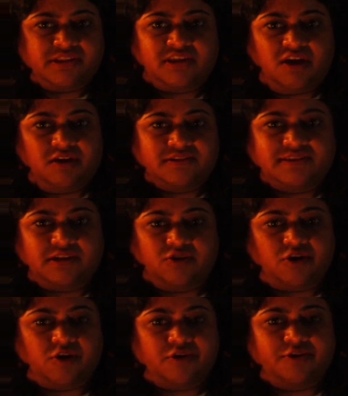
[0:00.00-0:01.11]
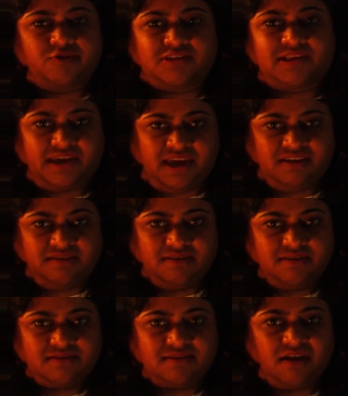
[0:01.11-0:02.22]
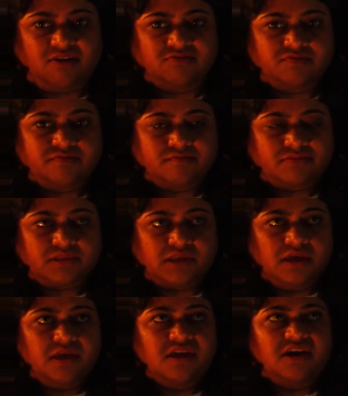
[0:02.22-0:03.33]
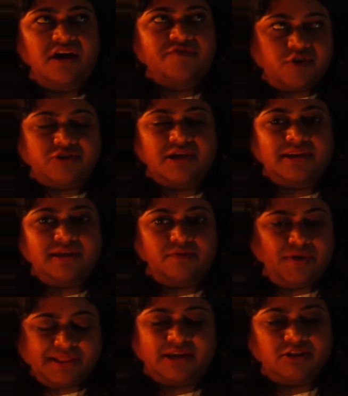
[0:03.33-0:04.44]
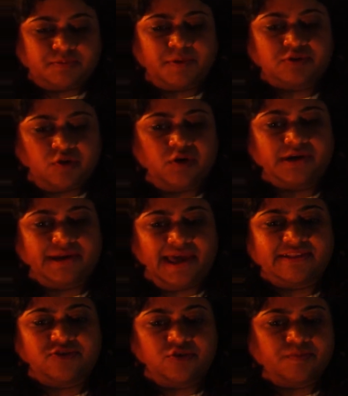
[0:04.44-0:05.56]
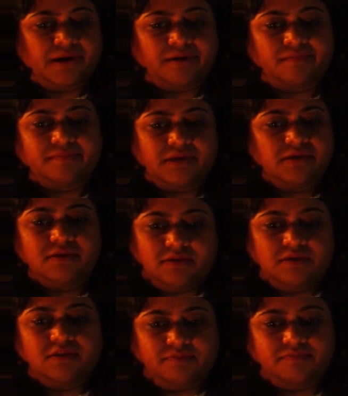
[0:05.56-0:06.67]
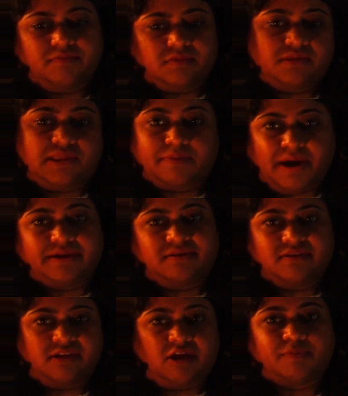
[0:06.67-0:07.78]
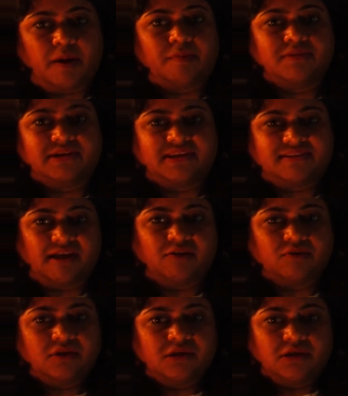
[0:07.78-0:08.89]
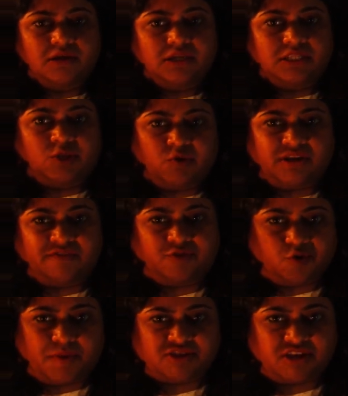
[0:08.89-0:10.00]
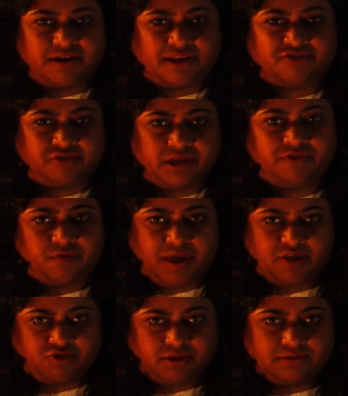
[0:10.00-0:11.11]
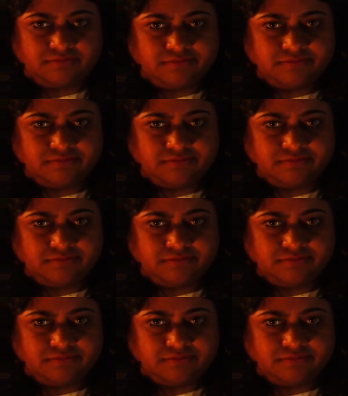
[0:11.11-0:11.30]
are the odds that you're not going to do this again? So unfortunately, well, they're not supposed to hold it against you, but they might in all probability. So don't give too much unnecessary information.